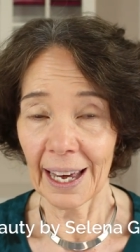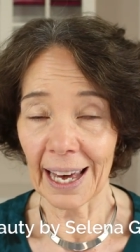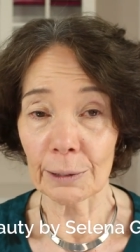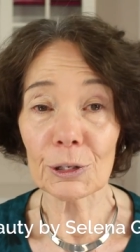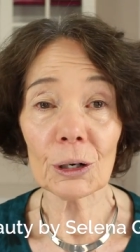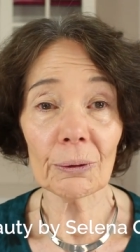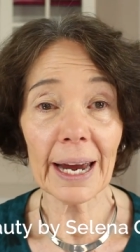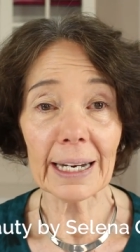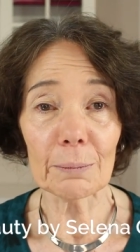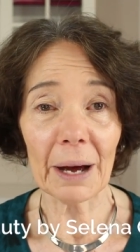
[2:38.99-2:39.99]
and it was
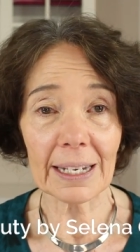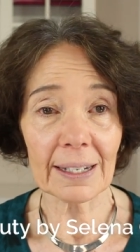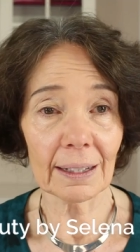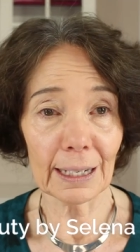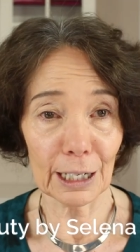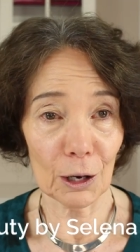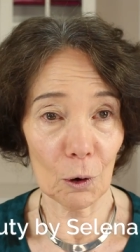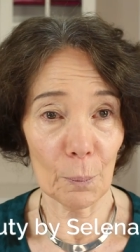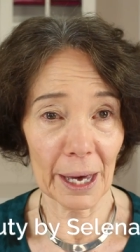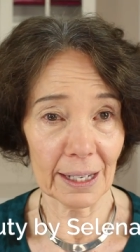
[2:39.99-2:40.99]
created by Selena
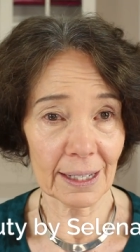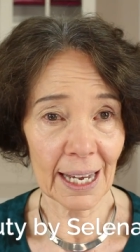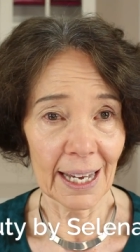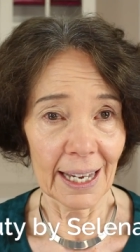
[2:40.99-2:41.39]
Gomez.